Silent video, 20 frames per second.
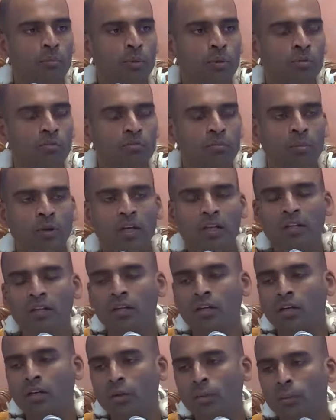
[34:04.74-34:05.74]

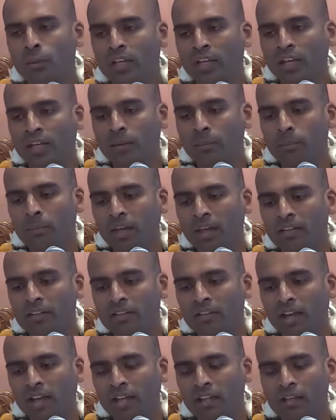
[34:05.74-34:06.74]
movement, we can
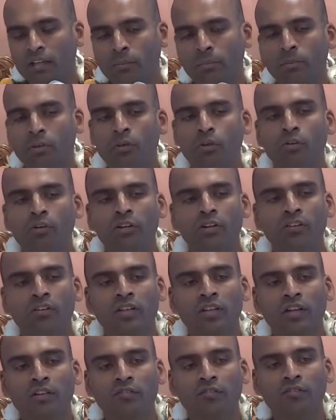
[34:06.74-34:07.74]
maintain the
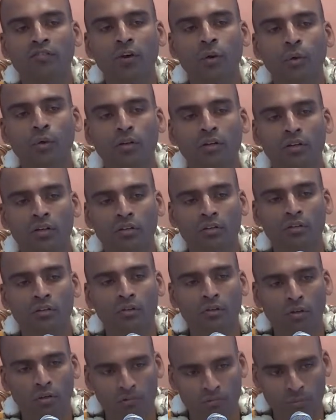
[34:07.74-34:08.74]
purity and
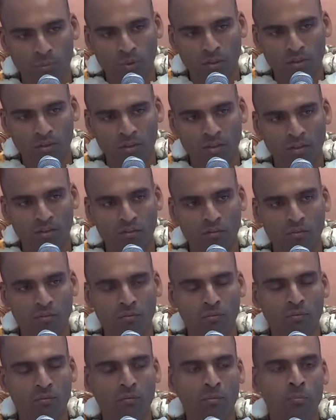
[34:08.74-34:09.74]
focus of what
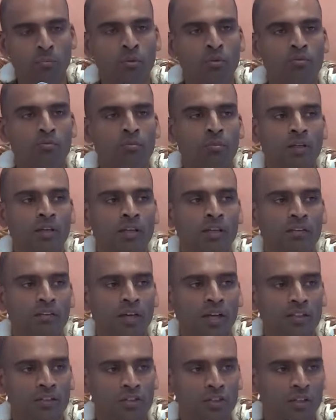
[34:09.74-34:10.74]
this movement
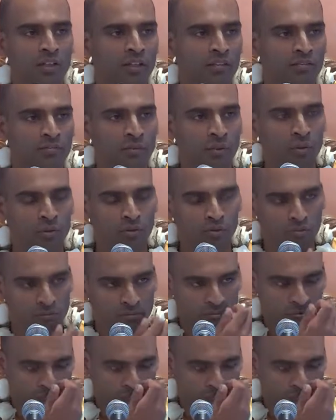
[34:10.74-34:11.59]
is actually for.